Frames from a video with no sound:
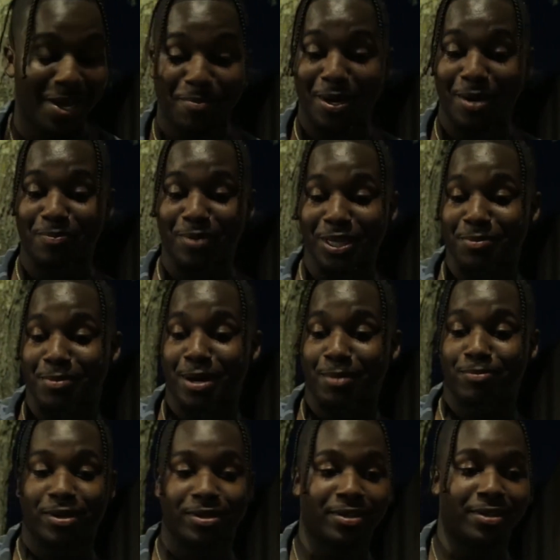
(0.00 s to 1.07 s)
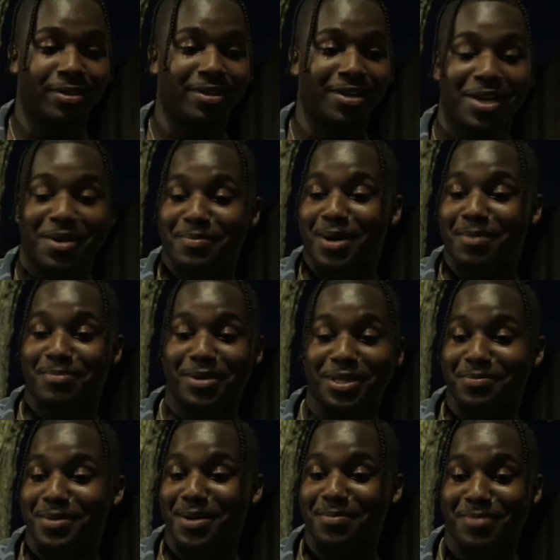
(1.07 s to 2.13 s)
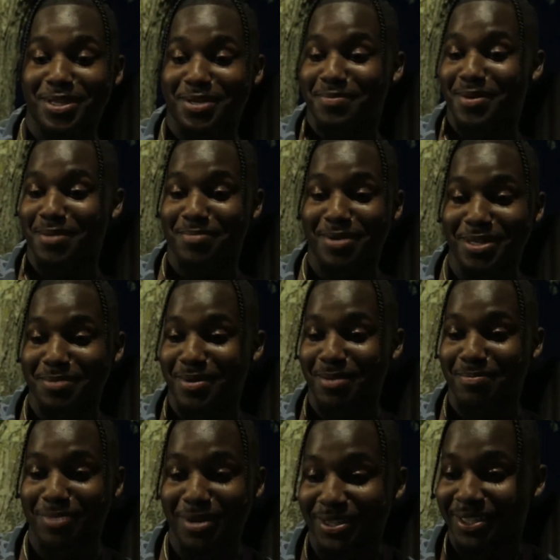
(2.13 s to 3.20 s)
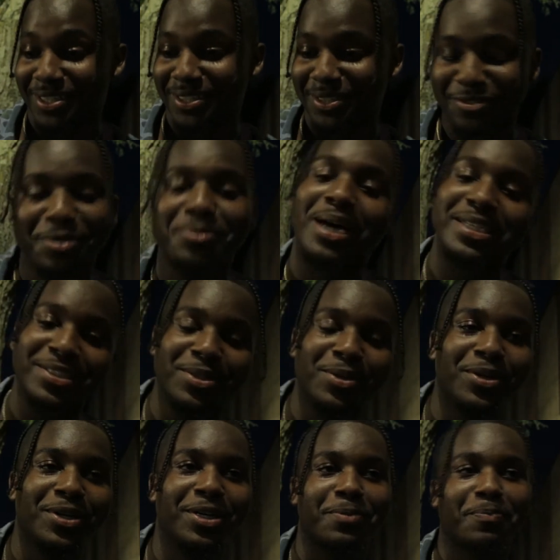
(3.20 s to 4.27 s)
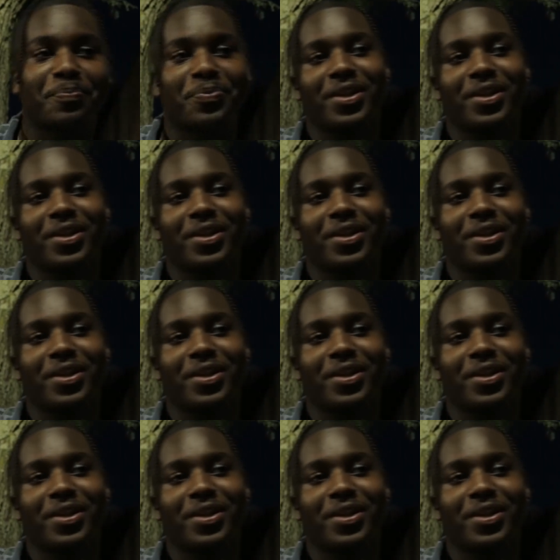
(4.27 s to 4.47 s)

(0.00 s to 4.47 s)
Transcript: My brother, my brother, my brother, my brother, my brother, my brother. You feel me? That's a little hook.